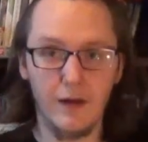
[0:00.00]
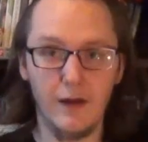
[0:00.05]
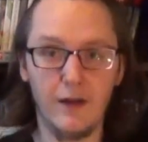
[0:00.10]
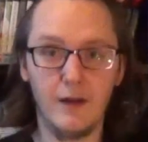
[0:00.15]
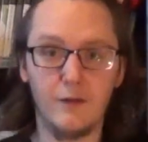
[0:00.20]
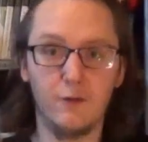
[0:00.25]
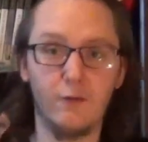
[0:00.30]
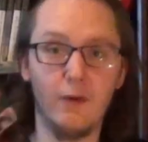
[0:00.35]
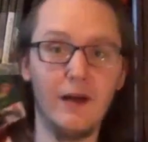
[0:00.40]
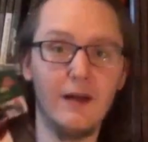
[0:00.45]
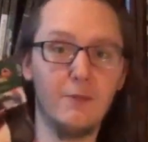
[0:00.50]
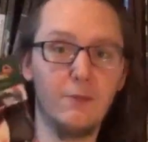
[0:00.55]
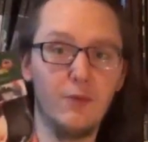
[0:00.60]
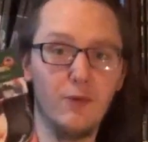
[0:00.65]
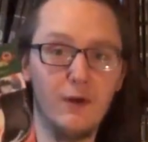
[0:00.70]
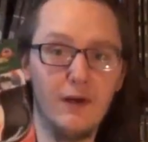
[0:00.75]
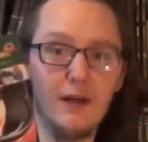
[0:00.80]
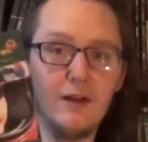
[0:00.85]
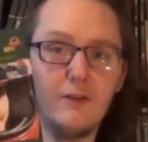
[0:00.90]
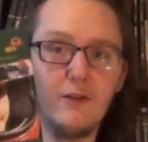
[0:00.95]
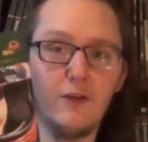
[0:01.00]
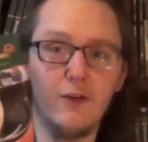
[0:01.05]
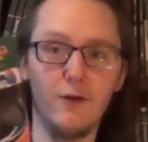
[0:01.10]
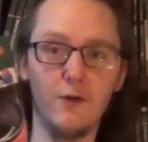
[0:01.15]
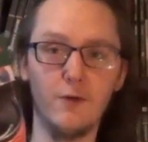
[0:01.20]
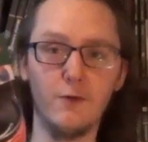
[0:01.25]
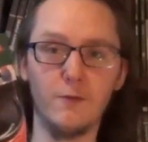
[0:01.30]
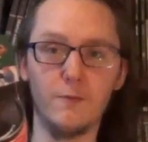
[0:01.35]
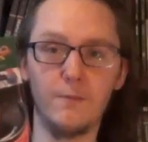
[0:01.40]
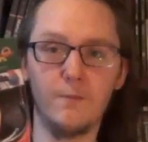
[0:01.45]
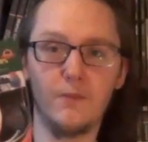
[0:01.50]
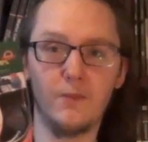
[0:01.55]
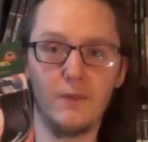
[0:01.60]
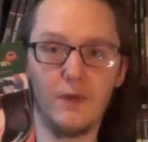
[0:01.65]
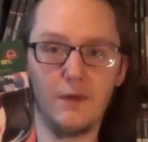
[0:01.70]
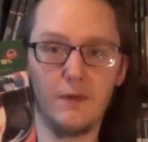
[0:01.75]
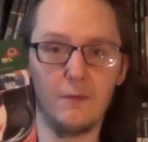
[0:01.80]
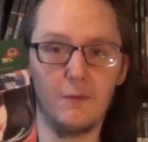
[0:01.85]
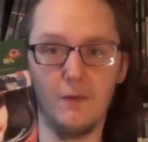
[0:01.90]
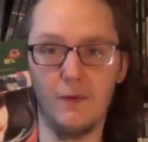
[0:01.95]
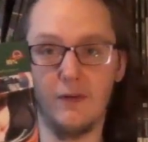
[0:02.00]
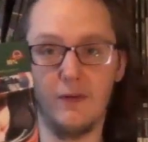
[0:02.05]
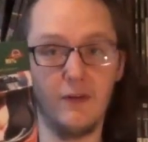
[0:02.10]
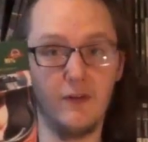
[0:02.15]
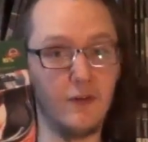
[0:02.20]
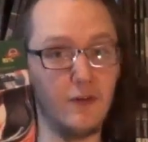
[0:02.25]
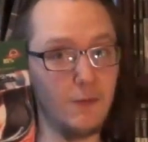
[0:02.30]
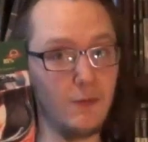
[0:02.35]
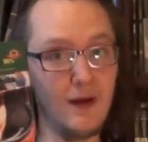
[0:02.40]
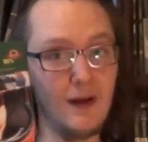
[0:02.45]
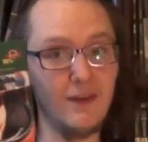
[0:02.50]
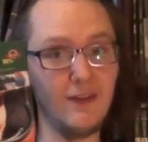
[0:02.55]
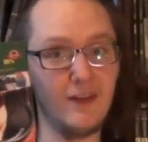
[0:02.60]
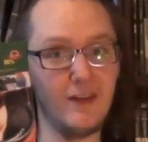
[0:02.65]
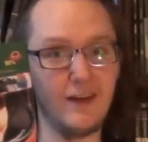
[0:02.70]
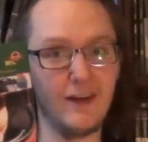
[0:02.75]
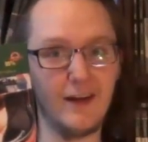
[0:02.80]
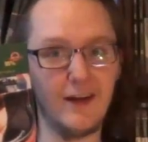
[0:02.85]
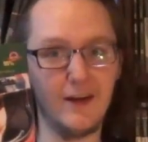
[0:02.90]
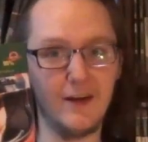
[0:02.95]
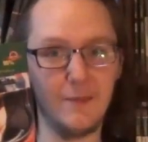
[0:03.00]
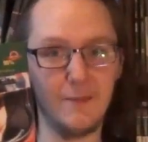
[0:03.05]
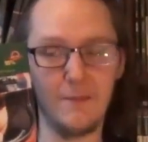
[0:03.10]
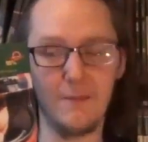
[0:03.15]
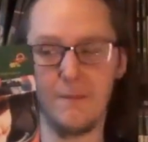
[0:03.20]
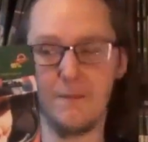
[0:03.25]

And Grand Prix two, which is a racing game.